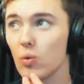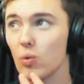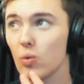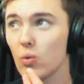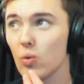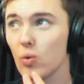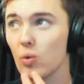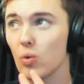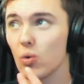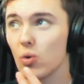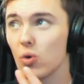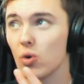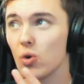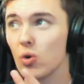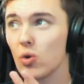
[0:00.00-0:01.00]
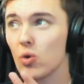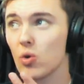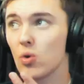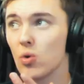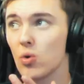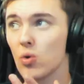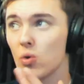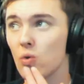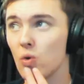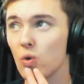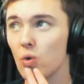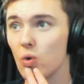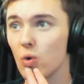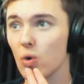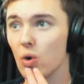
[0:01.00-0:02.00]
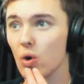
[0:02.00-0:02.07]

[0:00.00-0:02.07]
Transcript: (no one is talking)